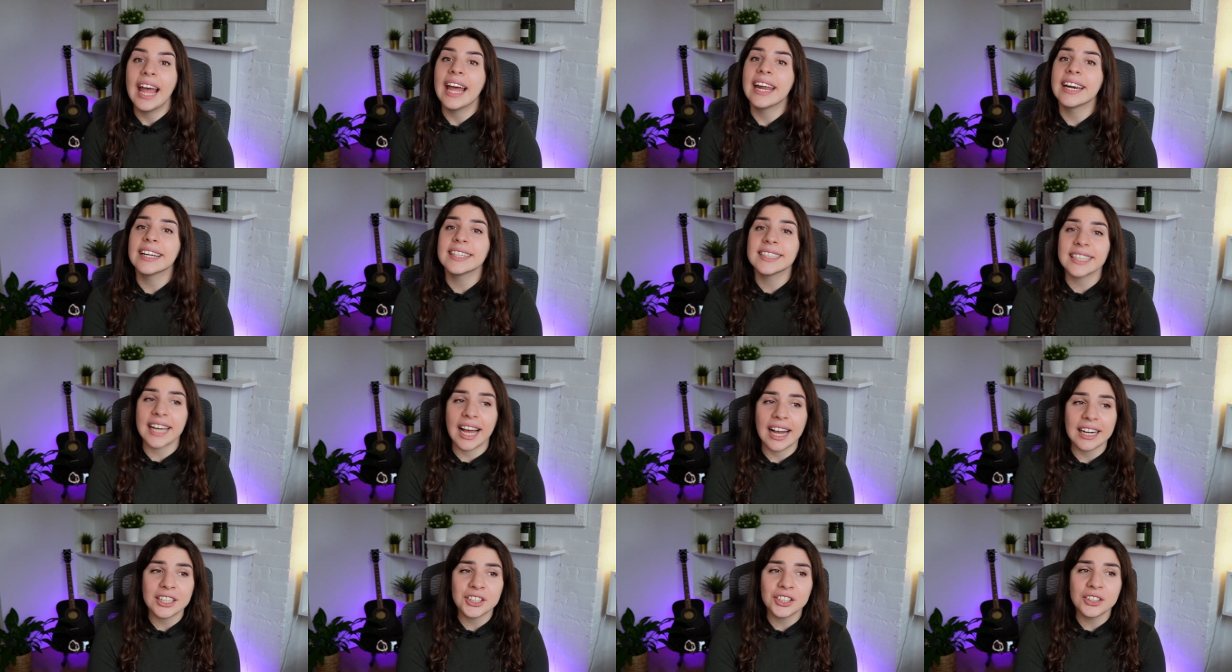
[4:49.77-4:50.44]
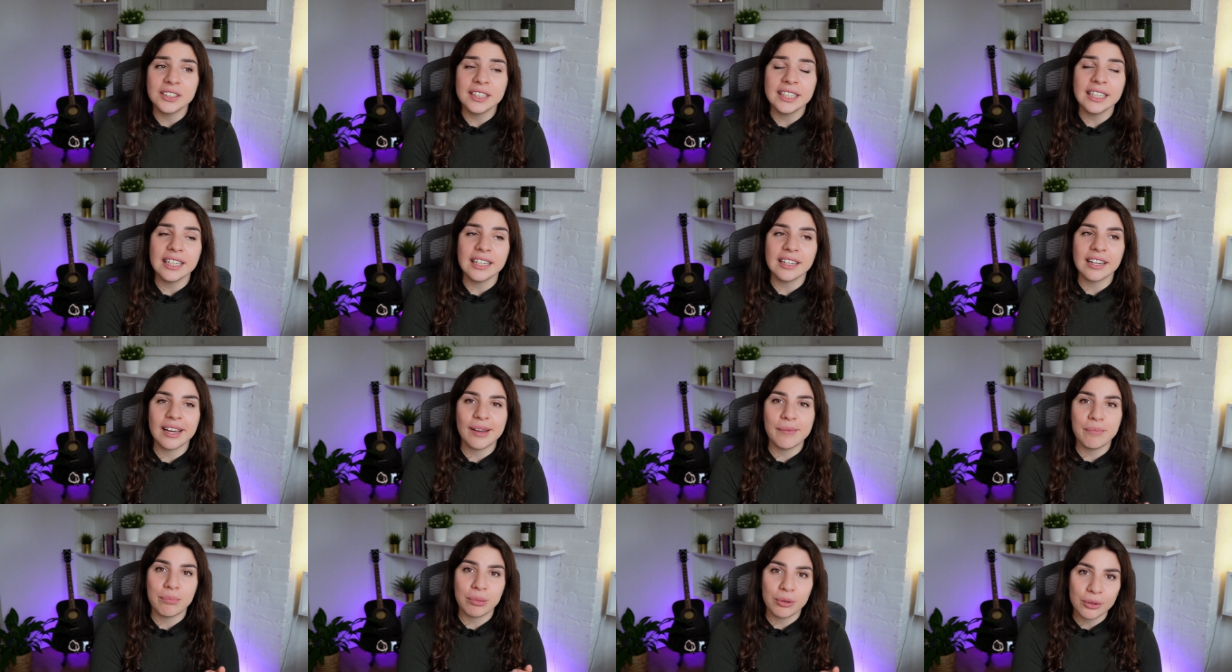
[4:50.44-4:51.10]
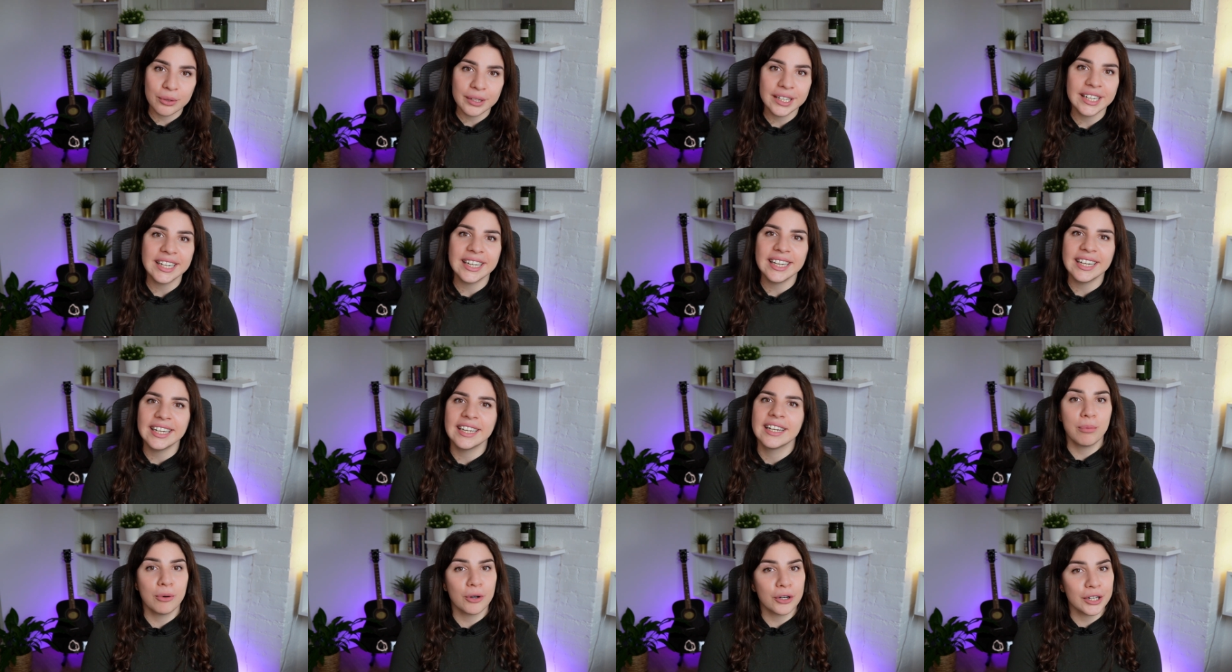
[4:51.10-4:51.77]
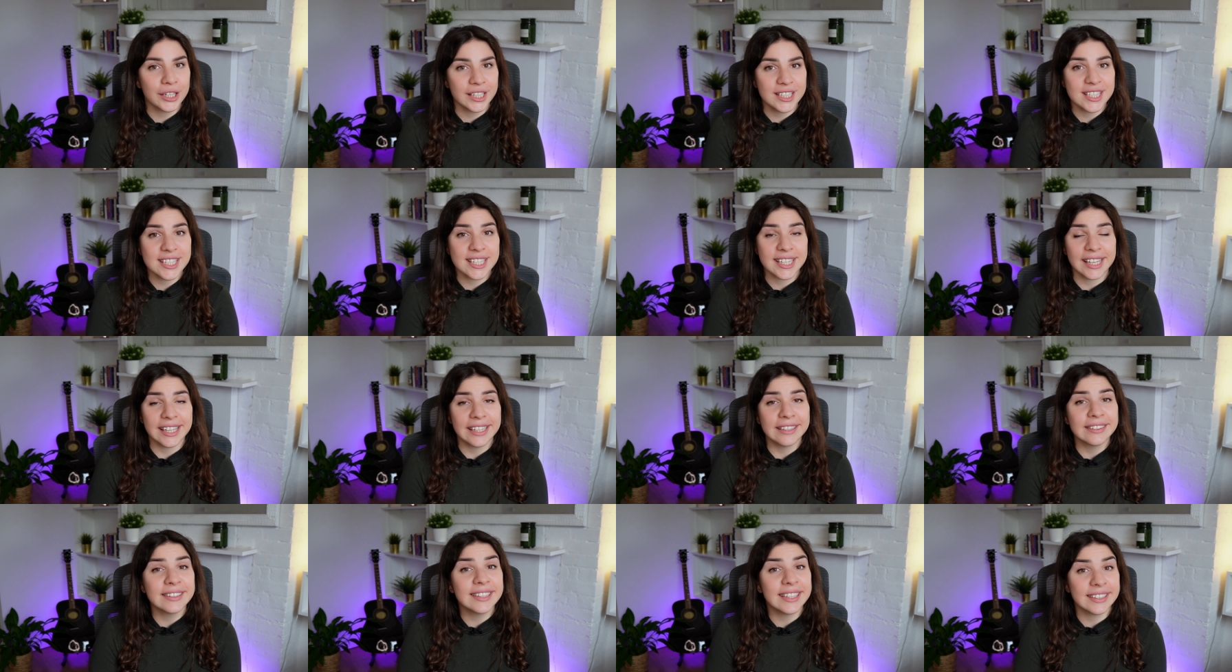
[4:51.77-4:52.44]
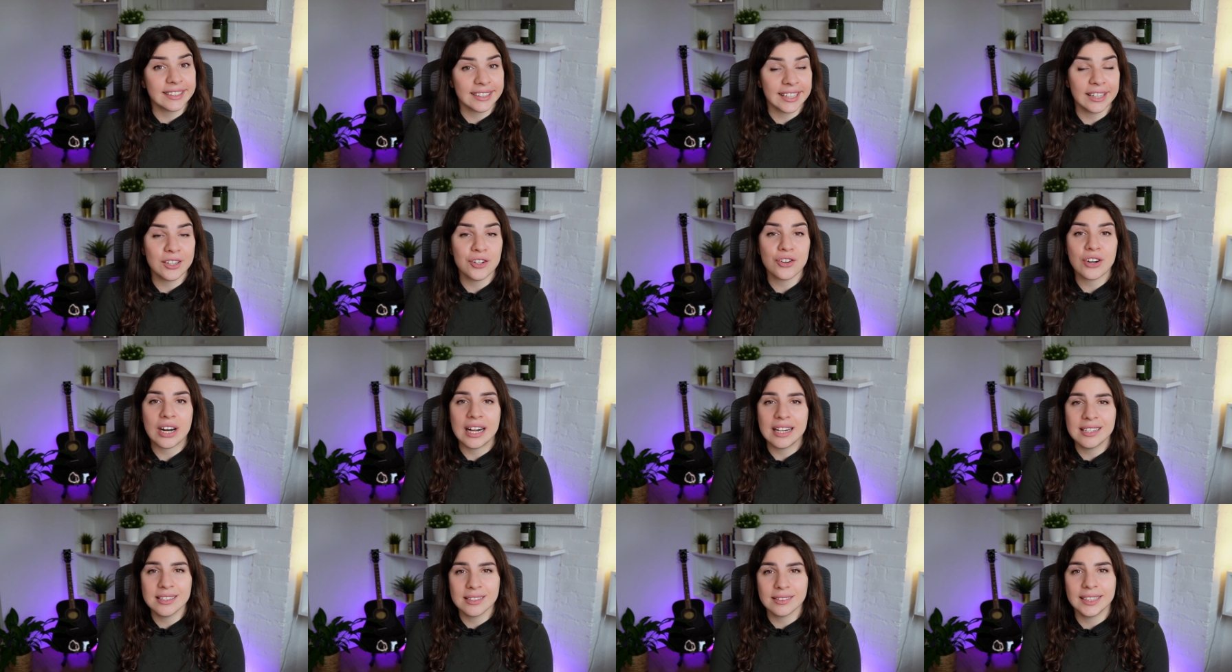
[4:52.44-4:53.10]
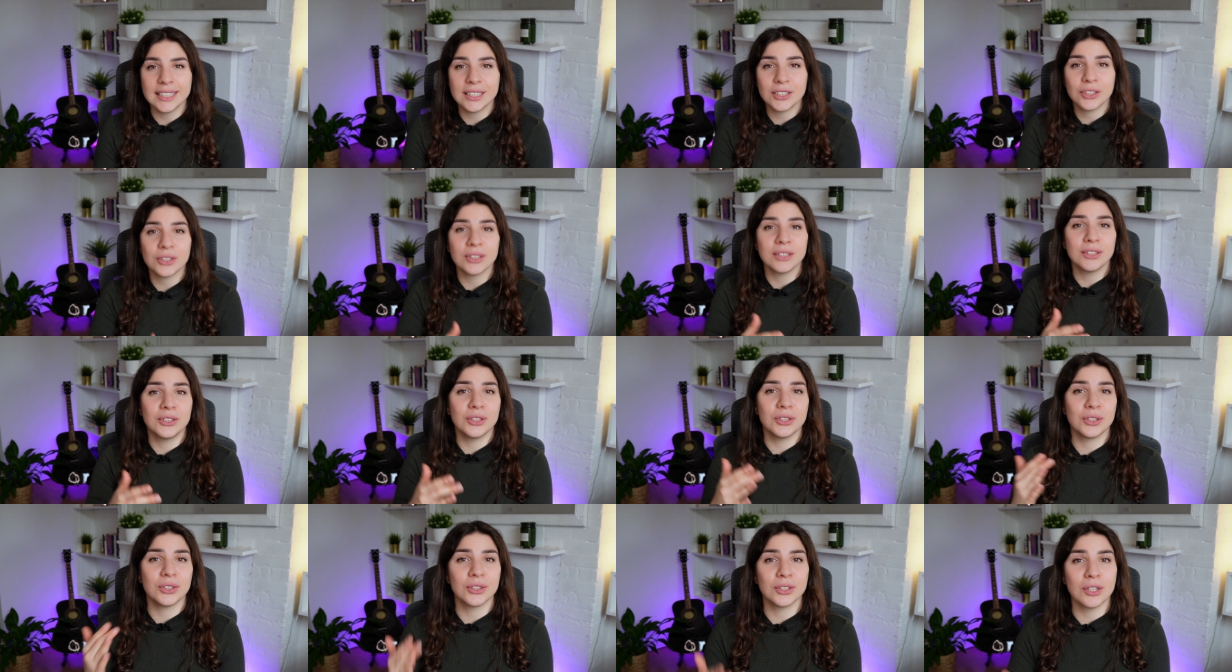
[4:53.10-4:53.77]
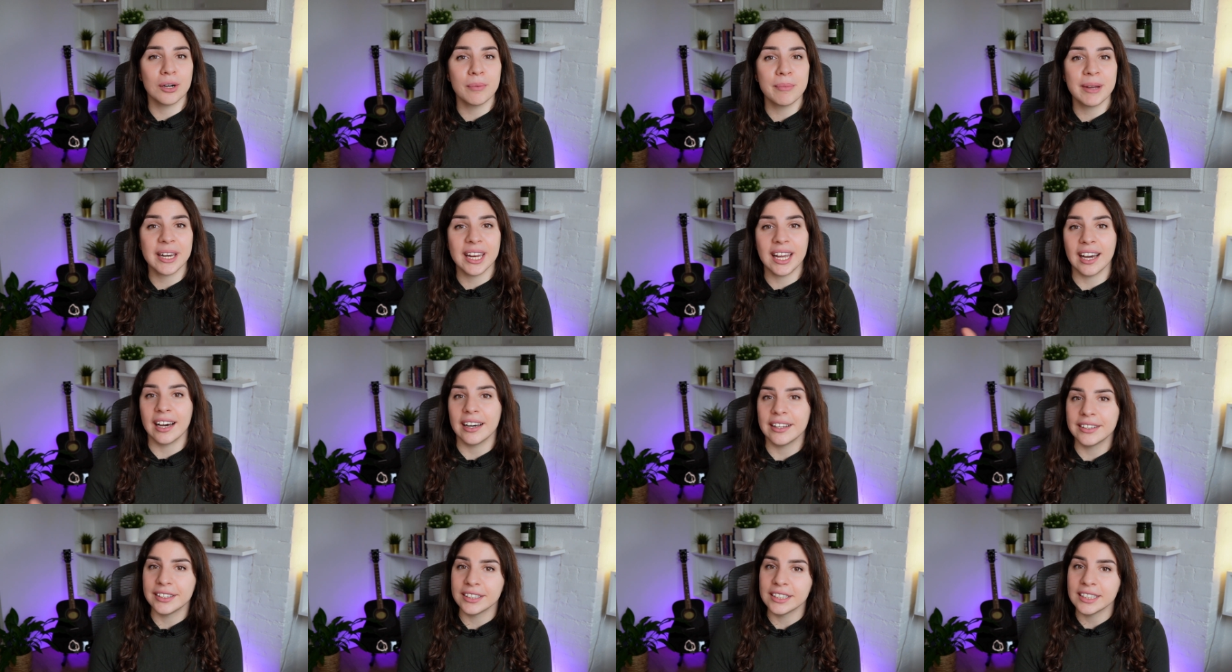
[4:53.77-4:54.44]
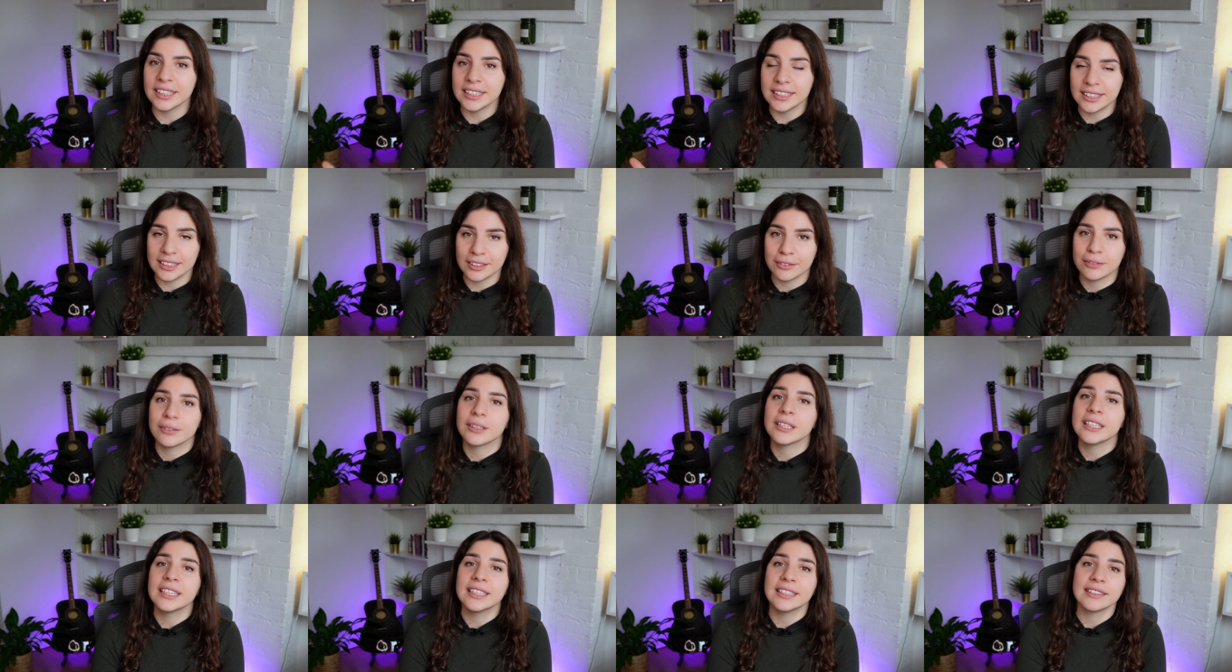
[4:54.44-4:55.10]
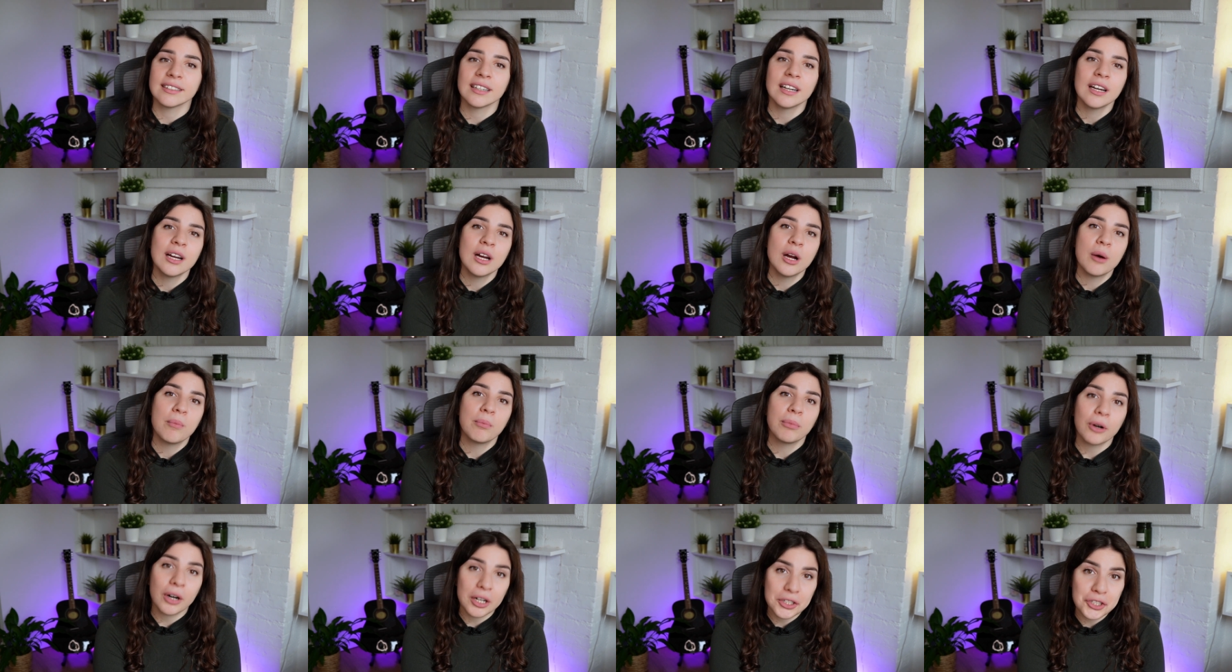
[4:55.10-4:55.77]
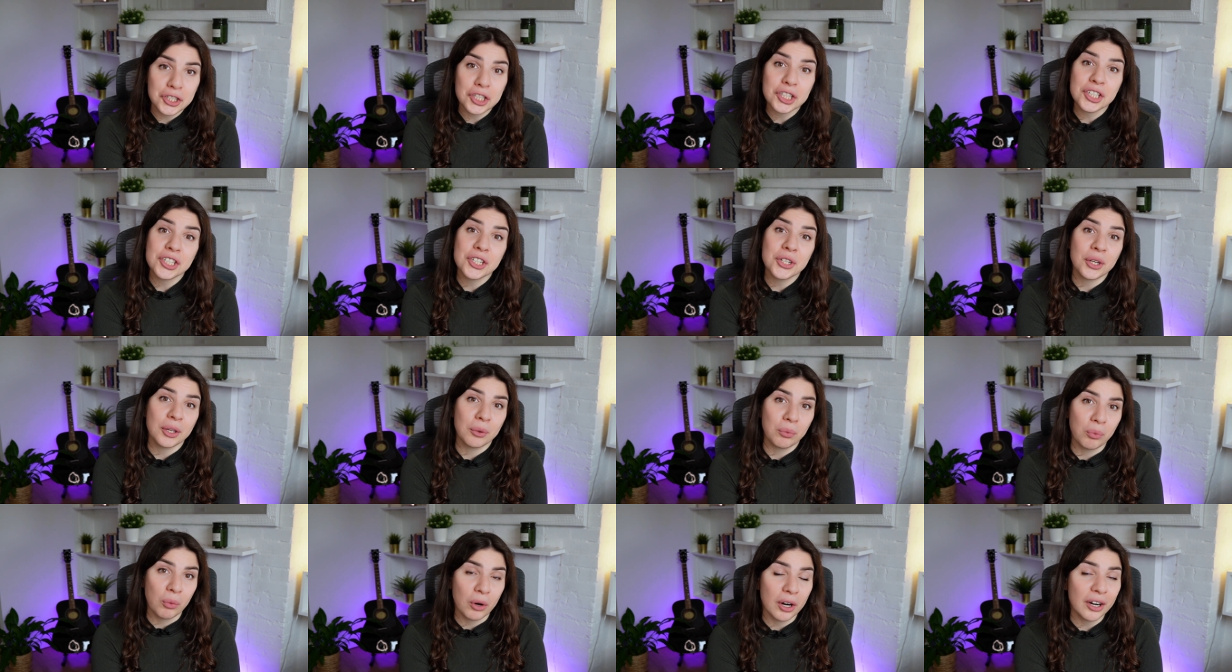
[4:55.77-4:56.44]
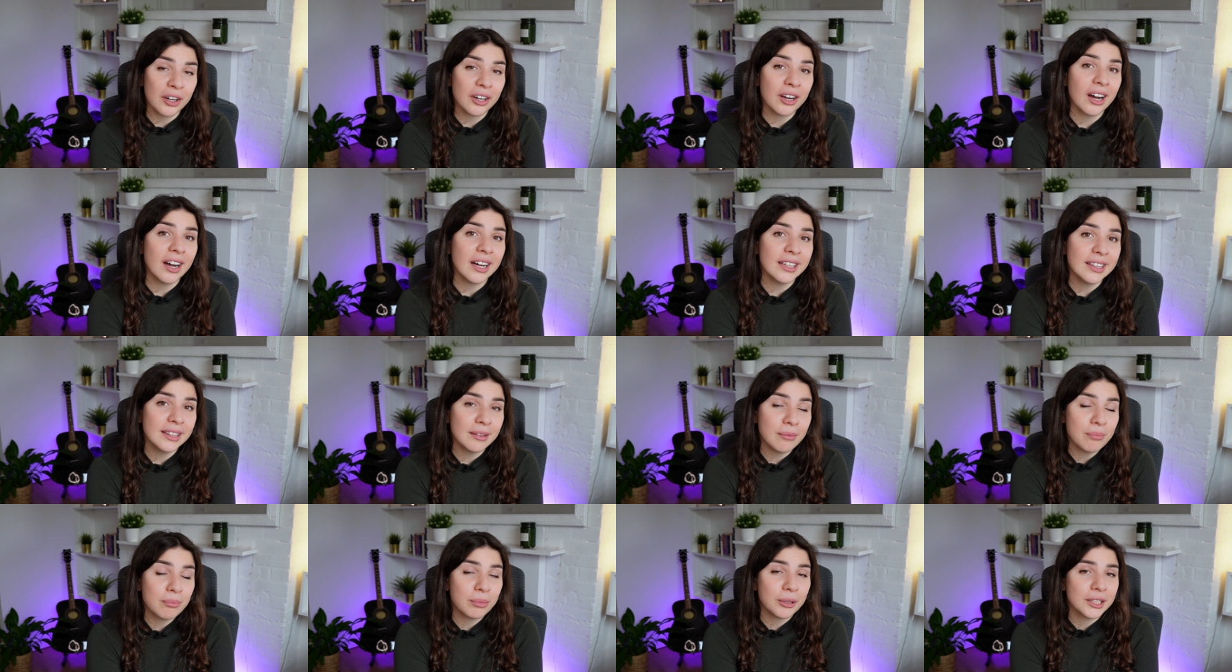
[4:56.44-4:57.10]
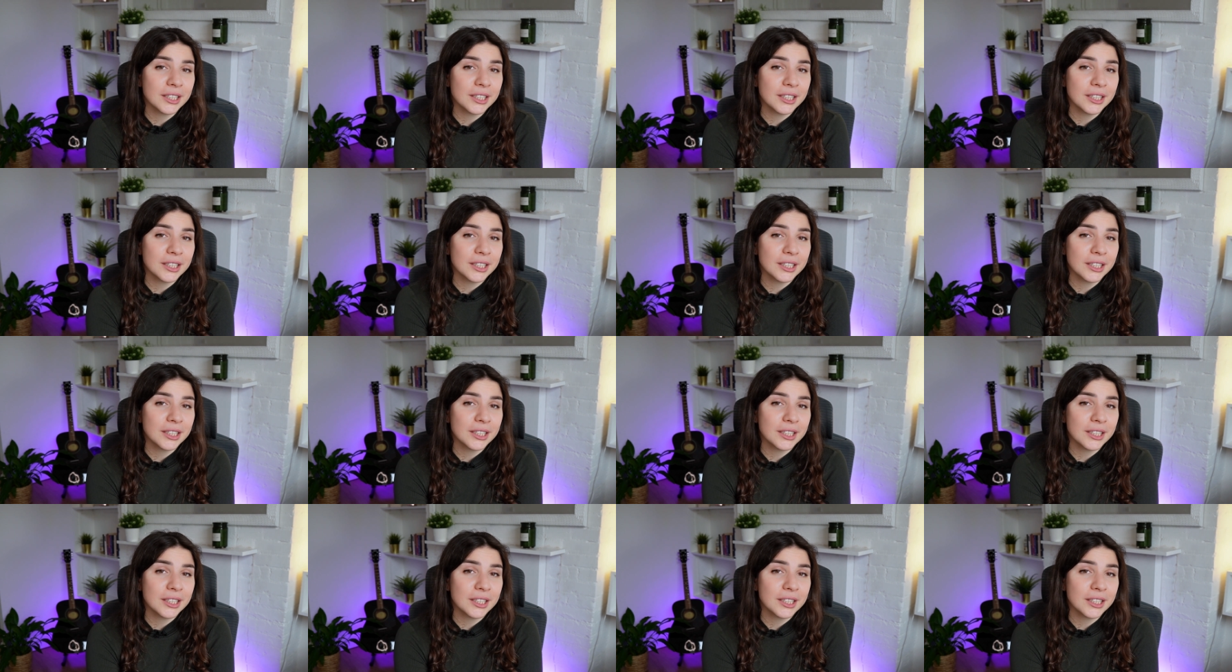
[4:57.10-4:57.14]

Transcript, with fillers: And it's actually a pretty important skill that can translate into so many other different projects you can work on.